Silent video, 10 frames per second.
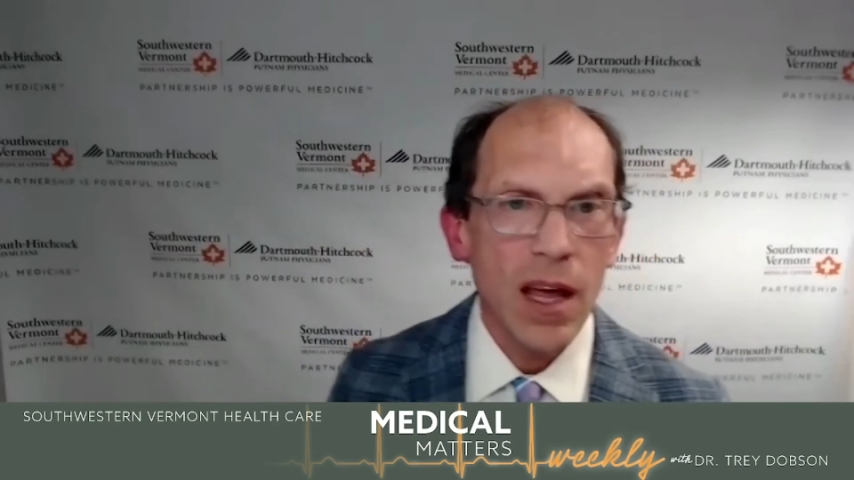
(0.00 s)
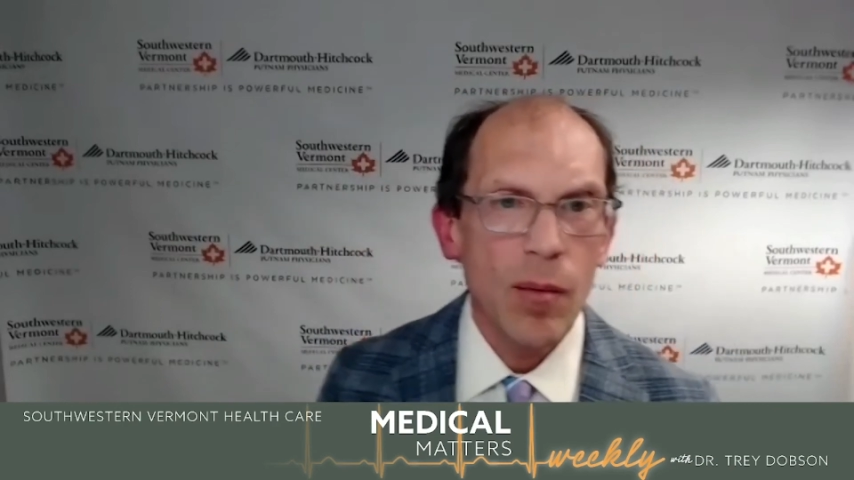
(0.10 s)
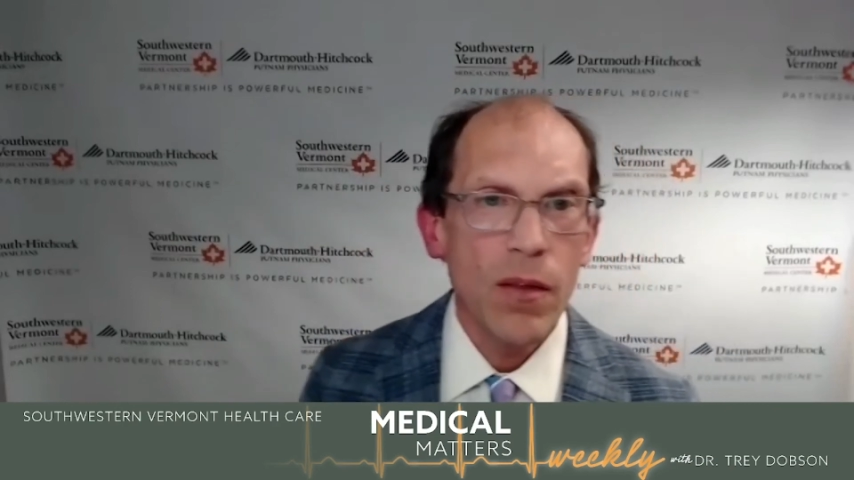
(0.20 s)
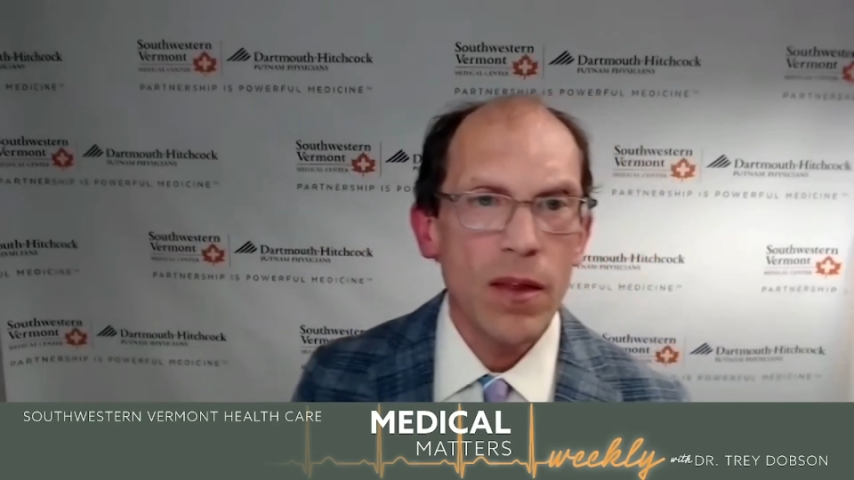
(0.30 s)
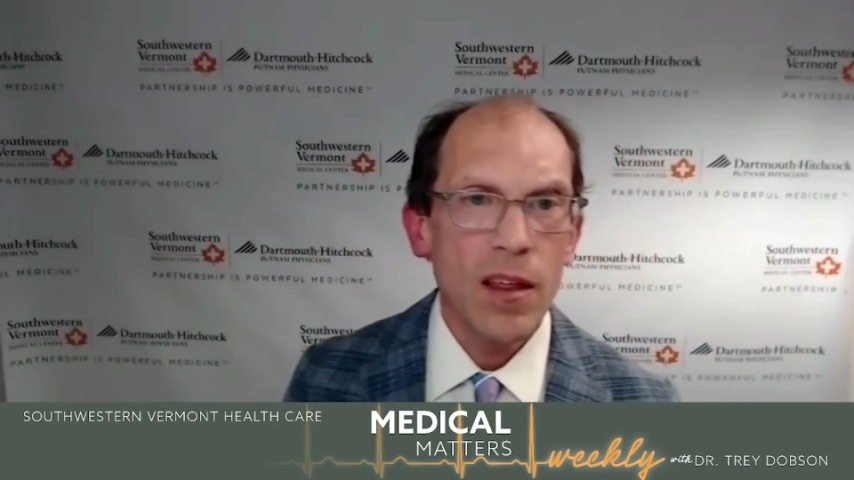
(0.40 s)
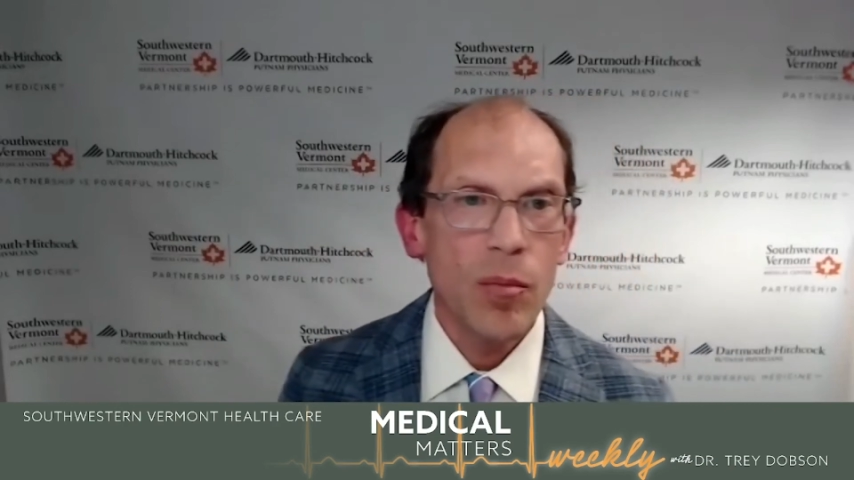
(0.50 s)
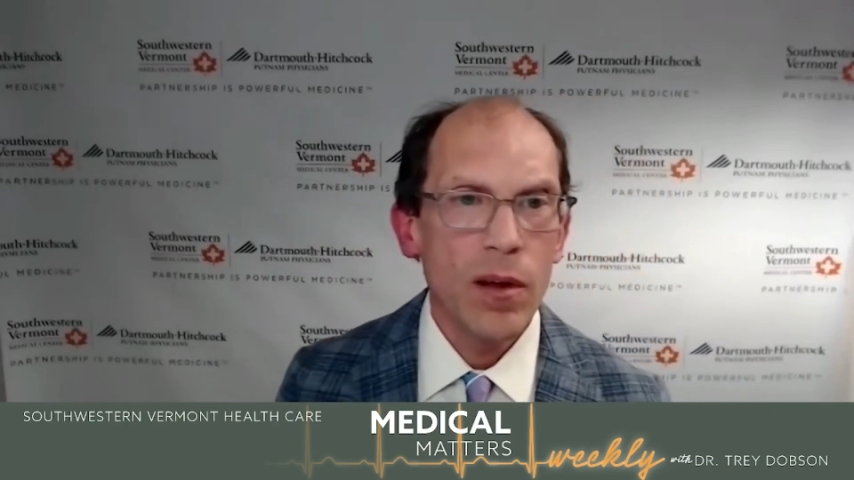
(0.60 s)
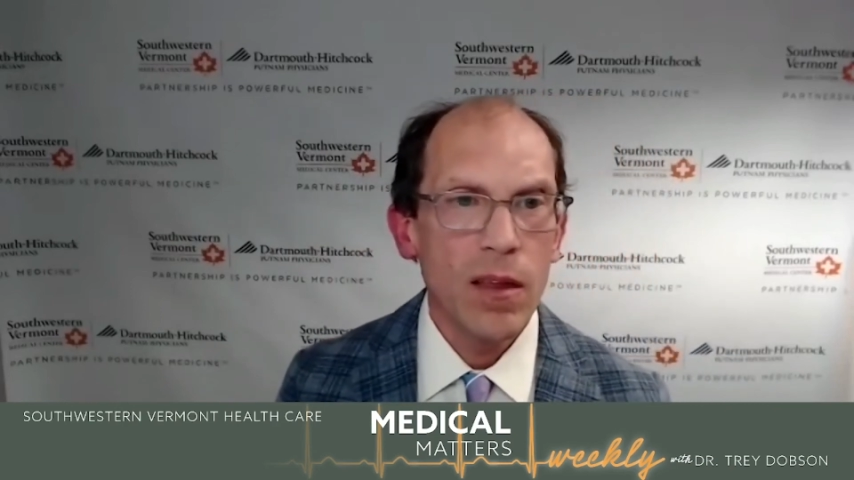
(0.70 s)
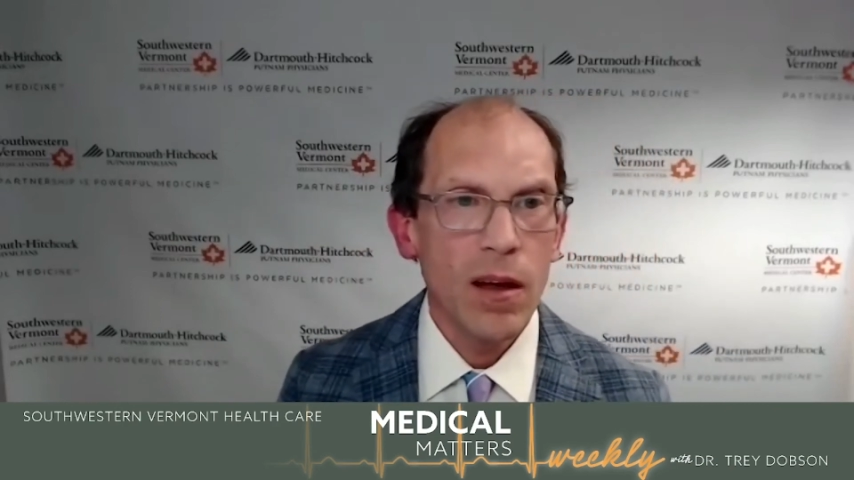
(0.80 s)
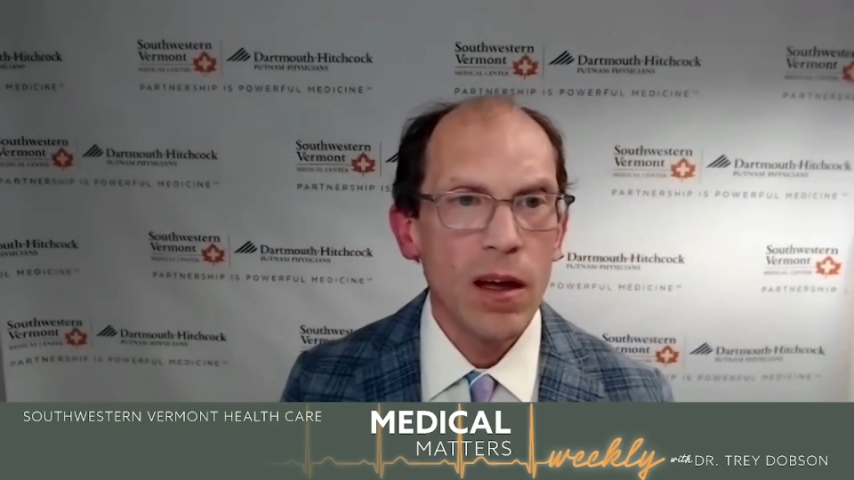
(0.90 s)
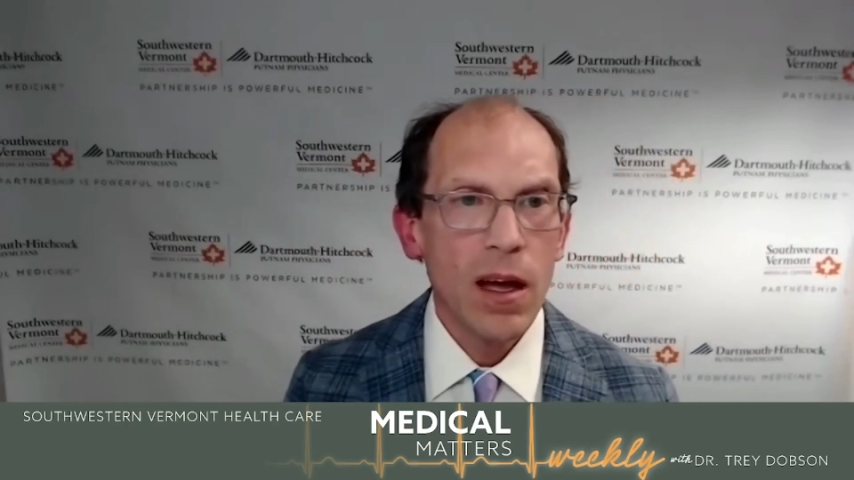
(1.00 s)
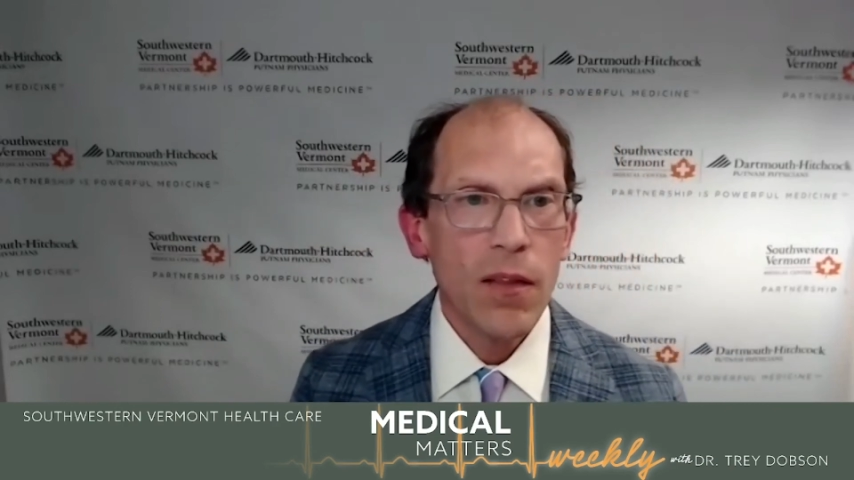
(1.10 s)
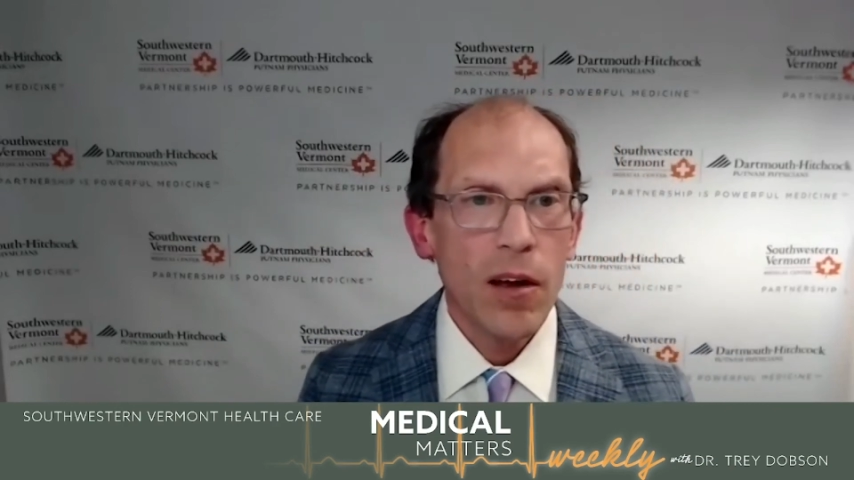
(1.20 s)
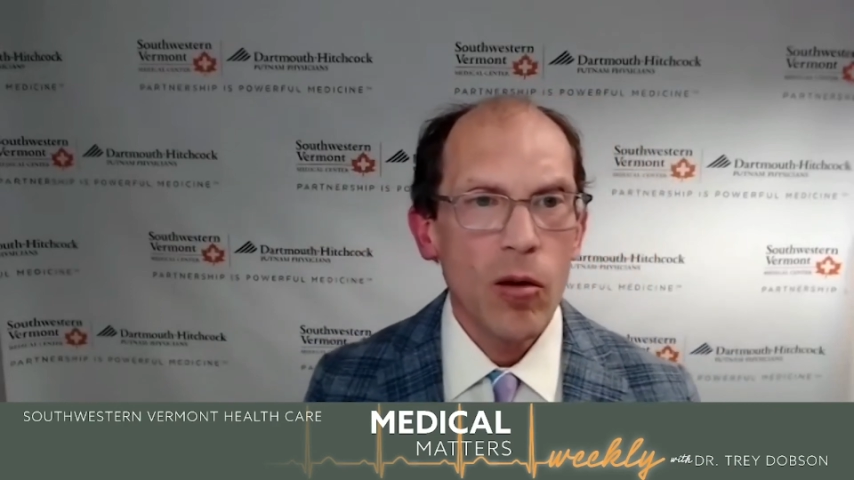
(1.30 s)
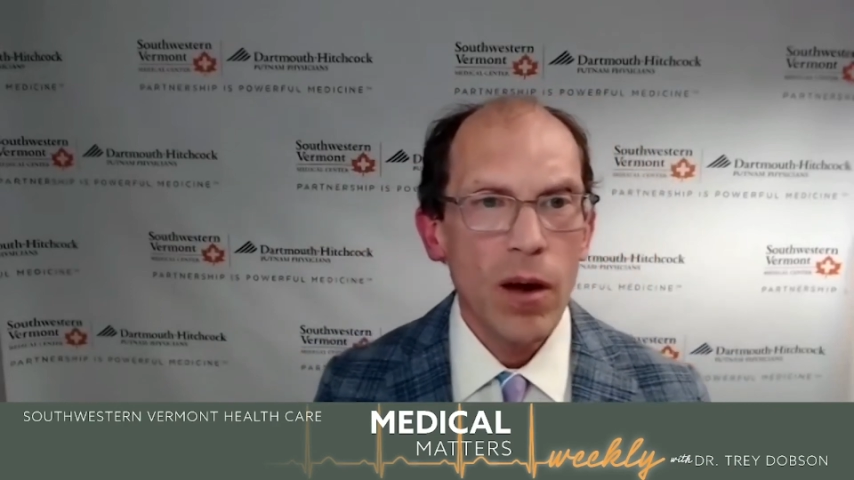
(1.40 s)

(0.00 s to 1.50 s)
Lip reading: name on this, but the